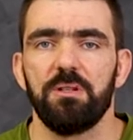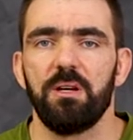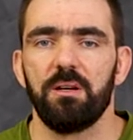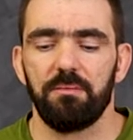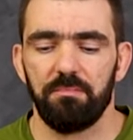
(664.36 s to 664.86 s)
a
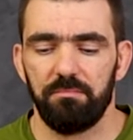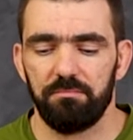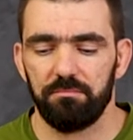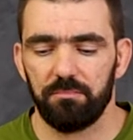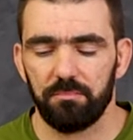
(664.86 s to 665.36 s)
little
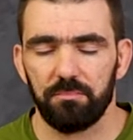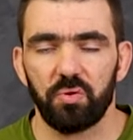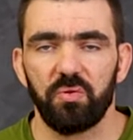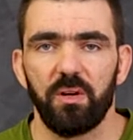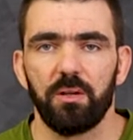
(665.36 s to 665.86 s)

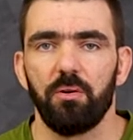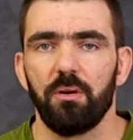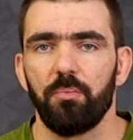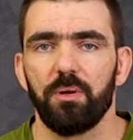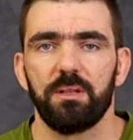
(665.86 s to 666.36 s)
for
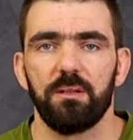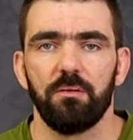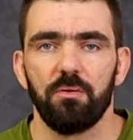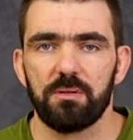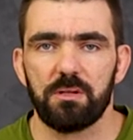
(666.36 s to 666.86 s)
15
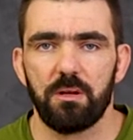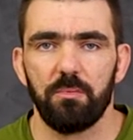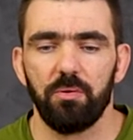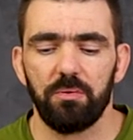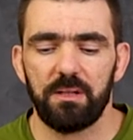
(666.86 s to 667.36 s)
minutes or maybe
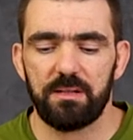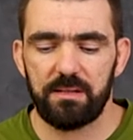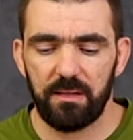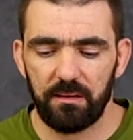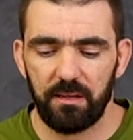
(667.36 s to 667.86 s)
20
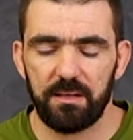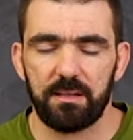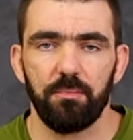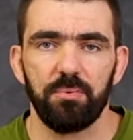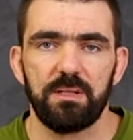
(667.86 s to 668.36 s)
minutes
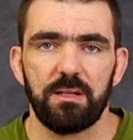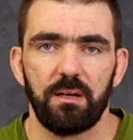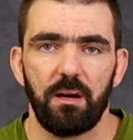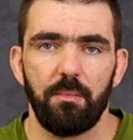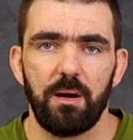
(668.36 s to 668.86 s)
so the cream
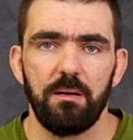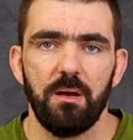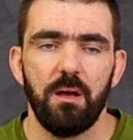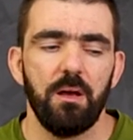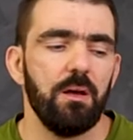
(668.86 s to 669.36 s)

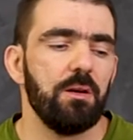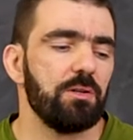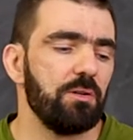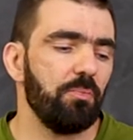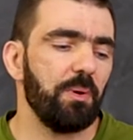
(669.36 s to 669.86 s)
hardens a
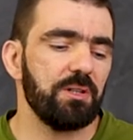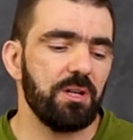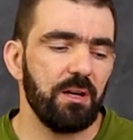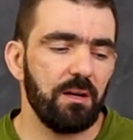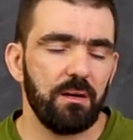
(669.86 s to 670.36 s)
little, and
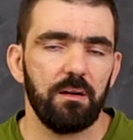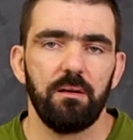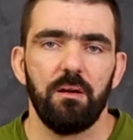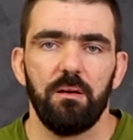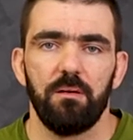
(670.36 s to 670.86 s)
then to do the
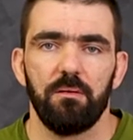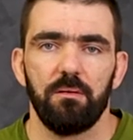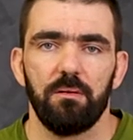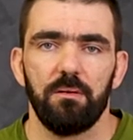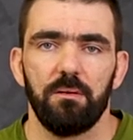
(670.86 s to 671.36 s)
side,
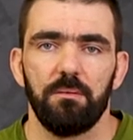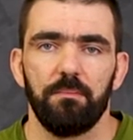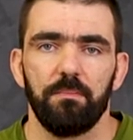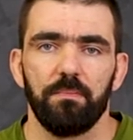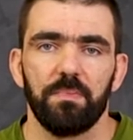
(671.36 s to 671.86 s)

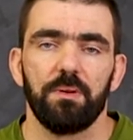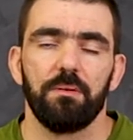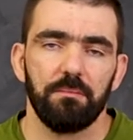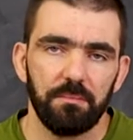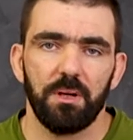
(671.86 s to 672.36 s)

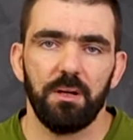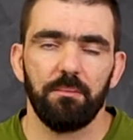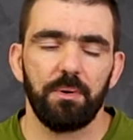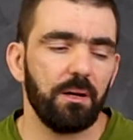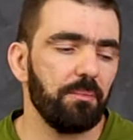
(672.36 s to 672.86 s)

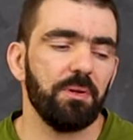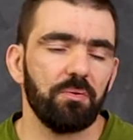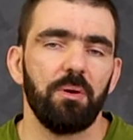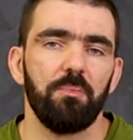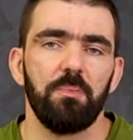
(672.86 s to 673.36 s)
because
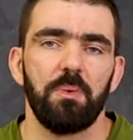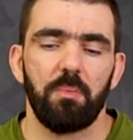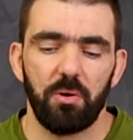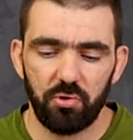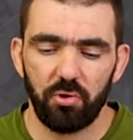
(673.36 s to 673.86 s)
it is
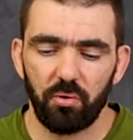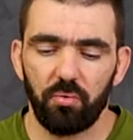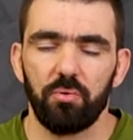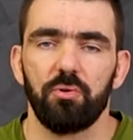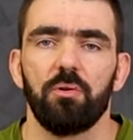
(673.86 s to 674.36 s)
easier for me
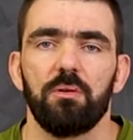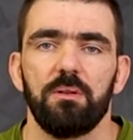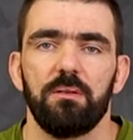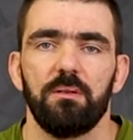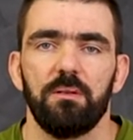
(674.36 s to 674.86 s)
with a
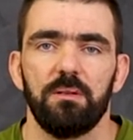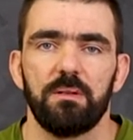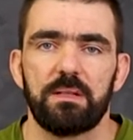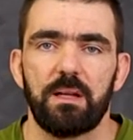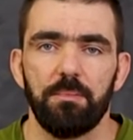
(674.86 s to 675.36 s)
stable cake.